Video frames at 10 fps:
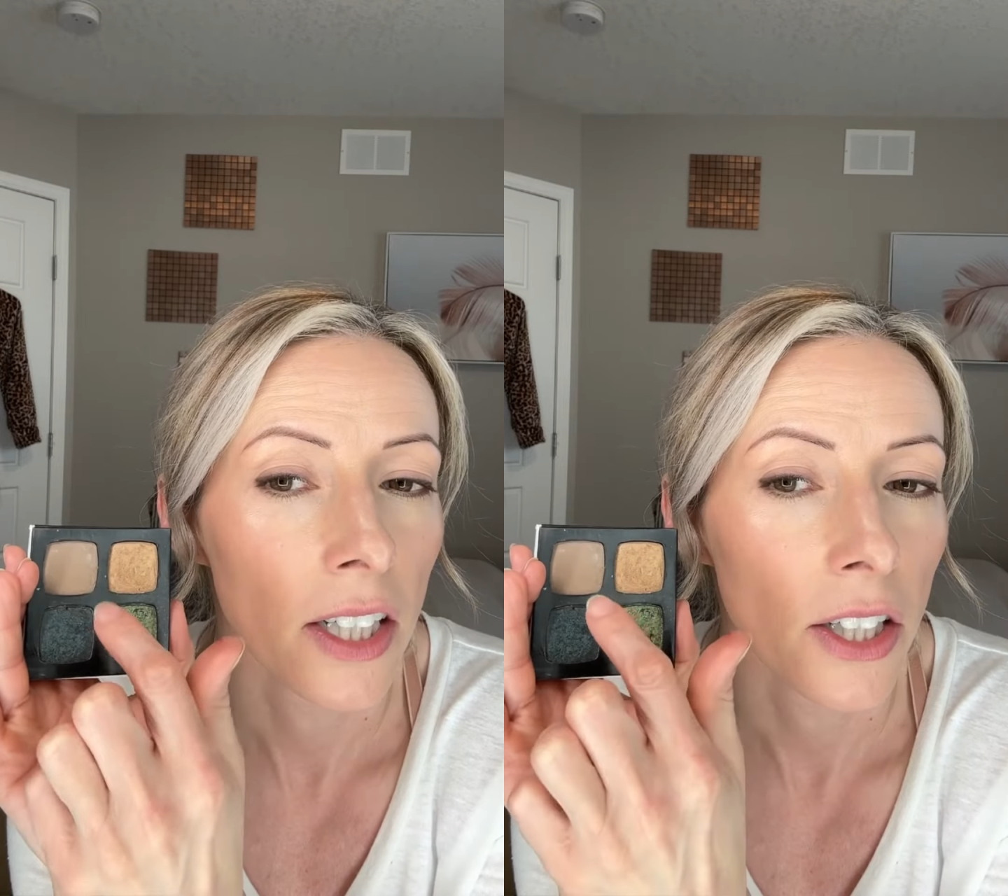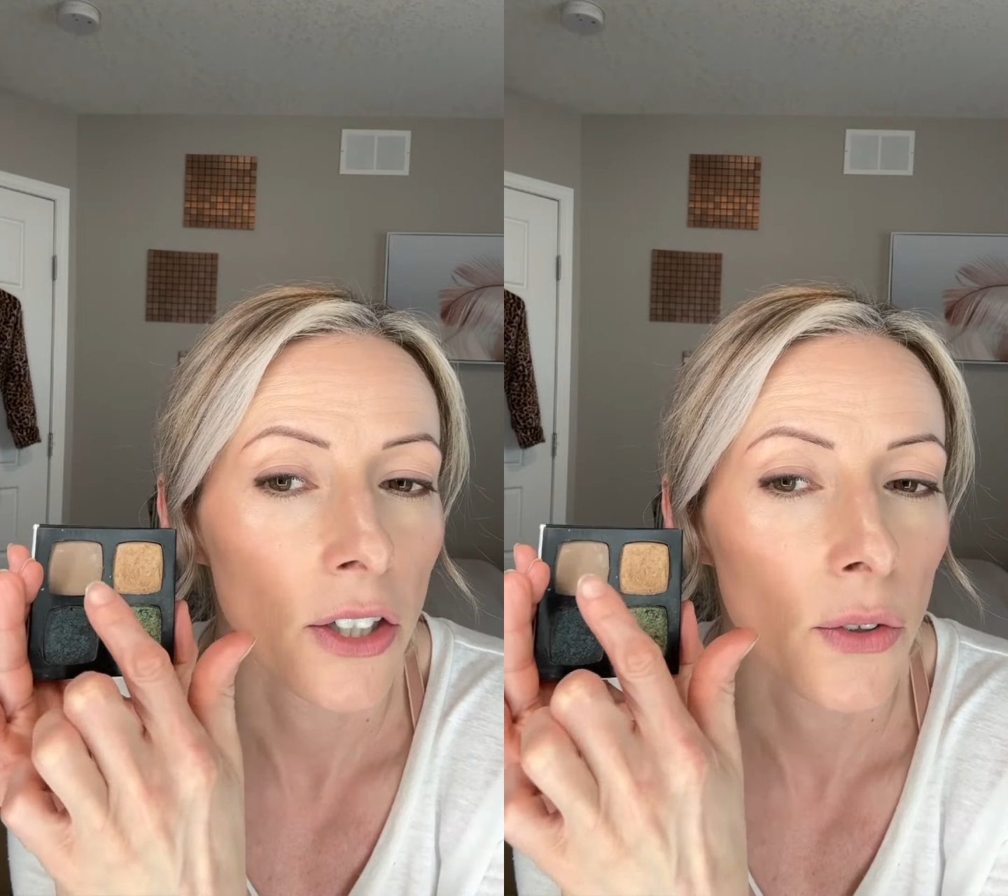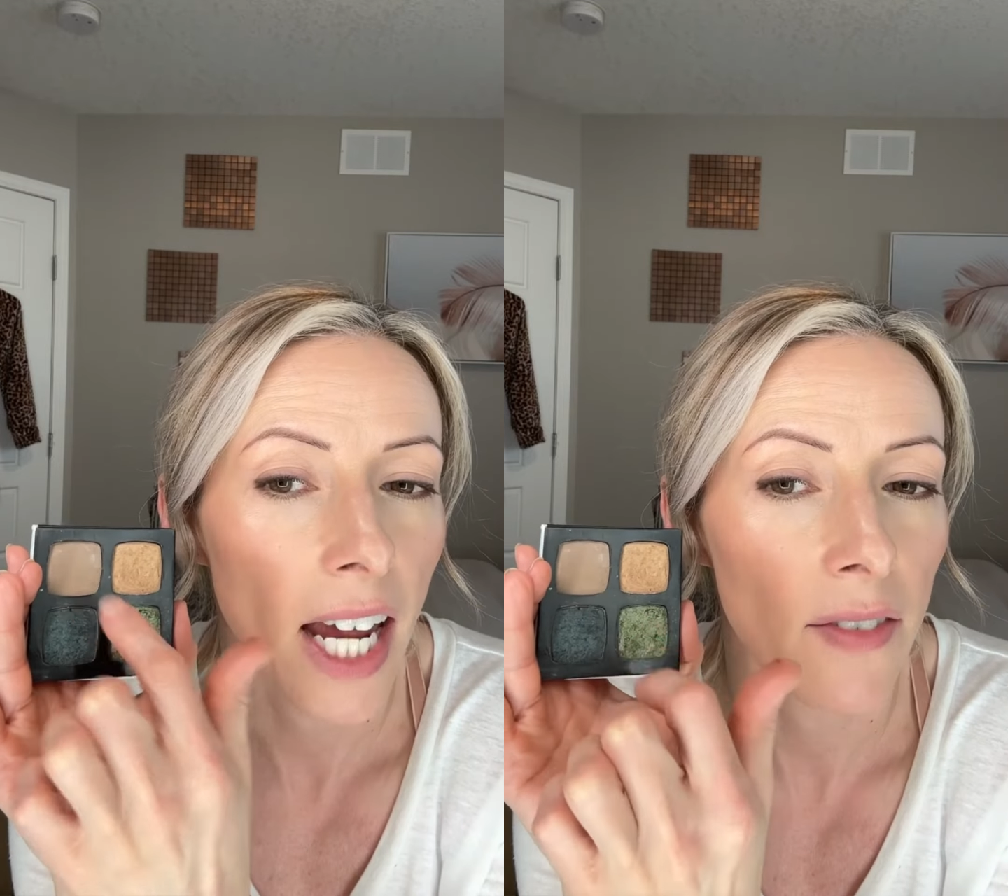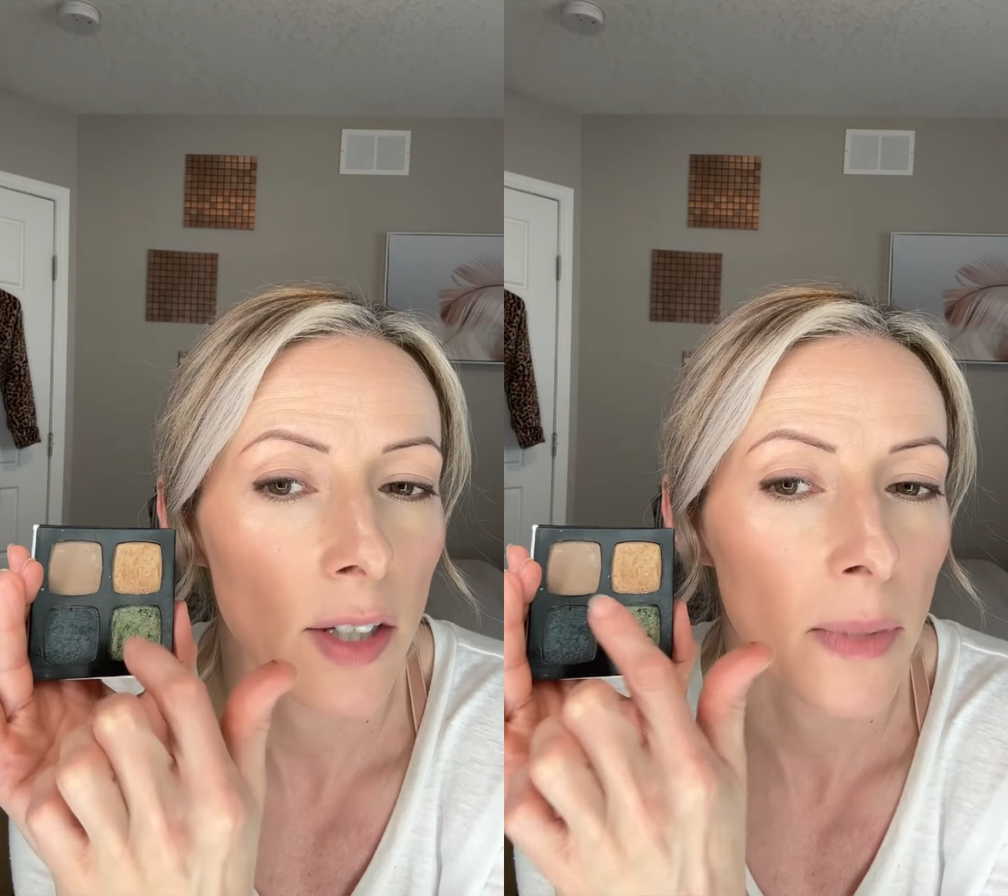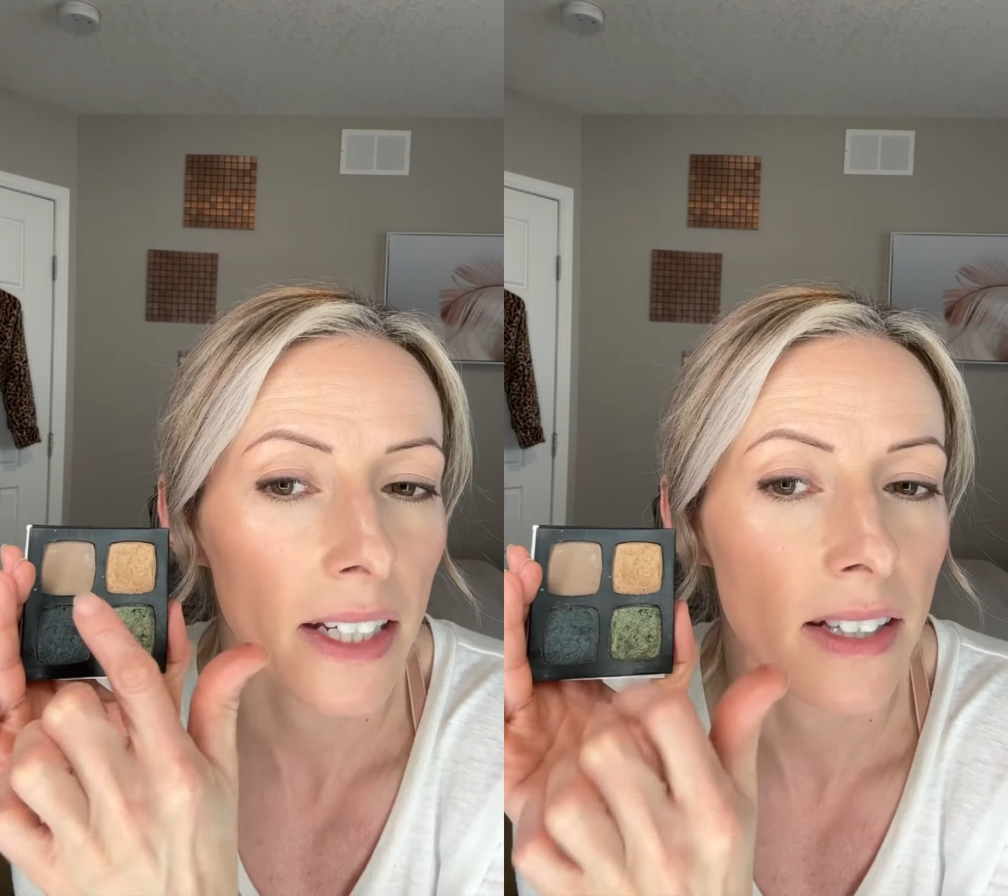You don't have
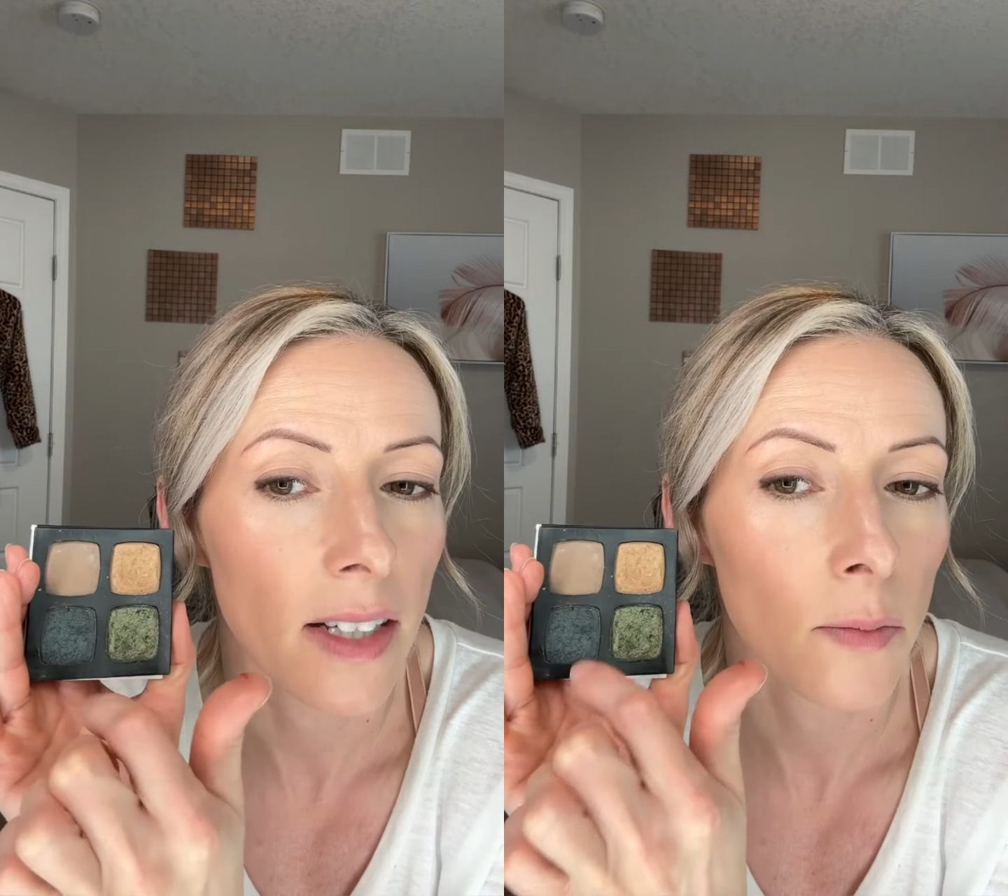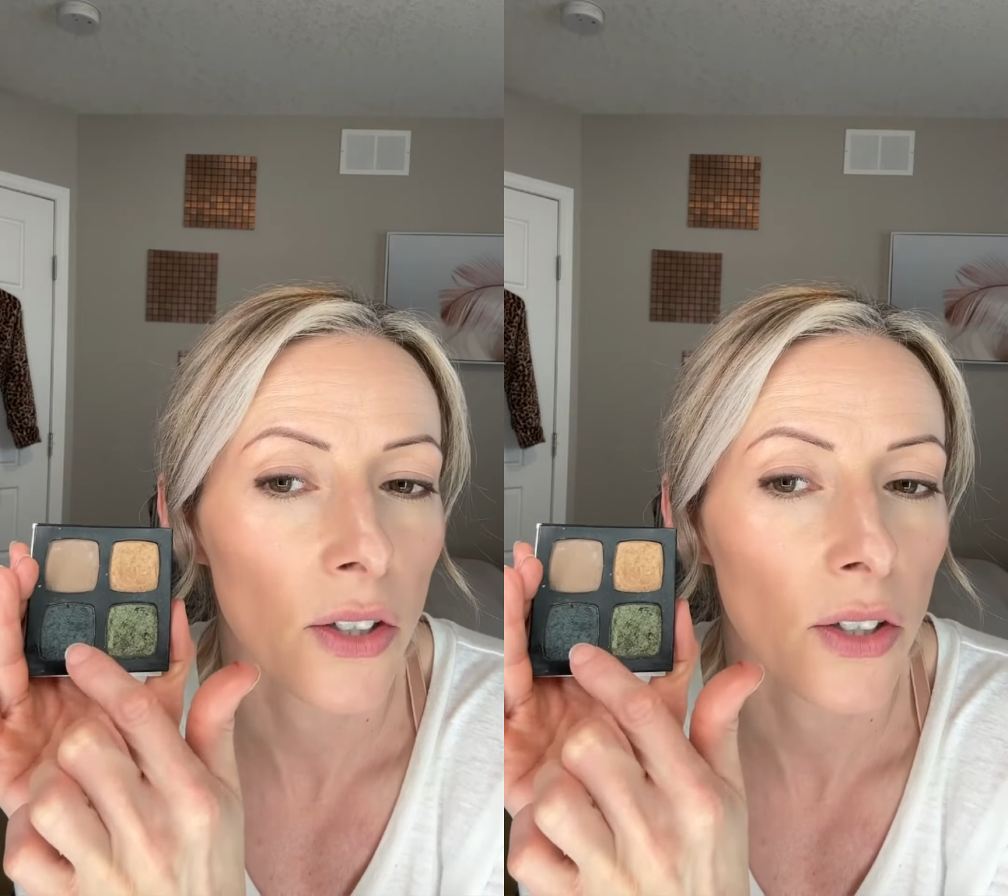to mix them.